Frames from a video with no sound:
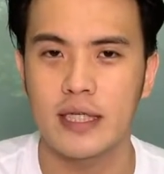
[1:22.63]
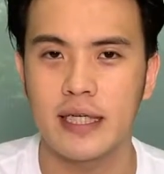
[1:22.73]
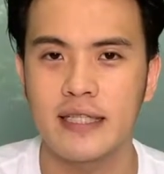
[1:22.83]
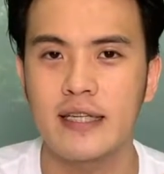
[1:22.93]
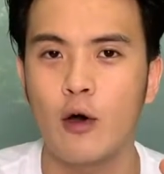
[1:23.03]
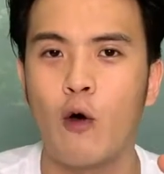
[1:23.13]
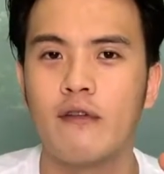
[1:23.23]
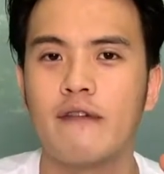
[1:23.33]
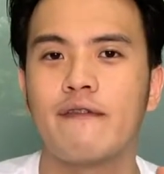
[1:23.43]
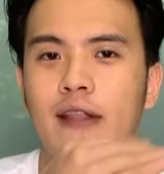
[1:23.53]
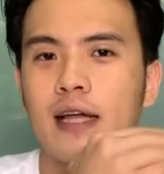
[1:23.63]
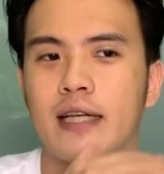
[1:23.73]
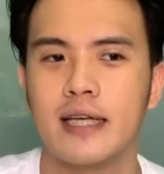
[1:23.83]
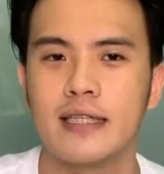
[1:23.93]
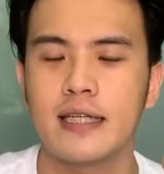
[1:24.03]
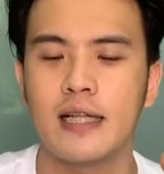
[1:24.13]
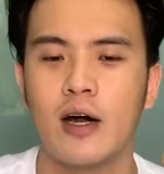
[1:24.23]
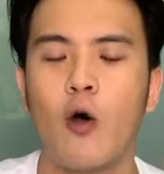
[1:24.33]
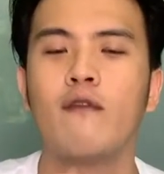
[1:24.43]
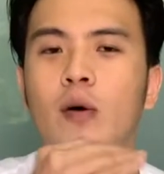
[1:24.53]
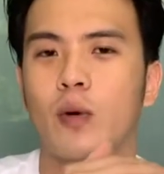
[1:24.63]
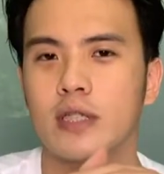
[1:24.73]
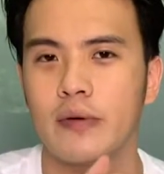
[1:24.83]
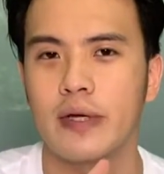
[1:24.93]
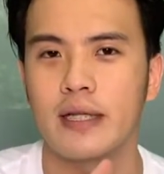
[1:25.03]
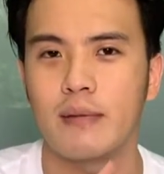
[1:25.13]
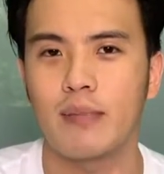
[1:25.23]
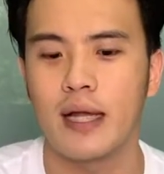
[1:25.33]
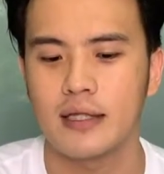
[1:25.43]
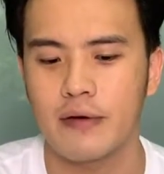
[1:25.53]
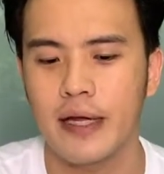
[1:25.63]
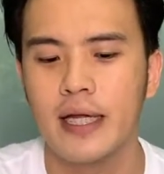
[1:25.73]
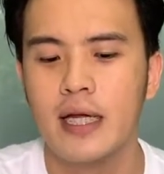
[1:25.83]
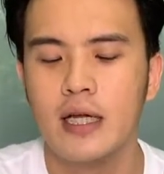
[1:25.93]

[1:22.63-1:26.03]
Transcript: Is it over flooding? Is it over watering the plants, right?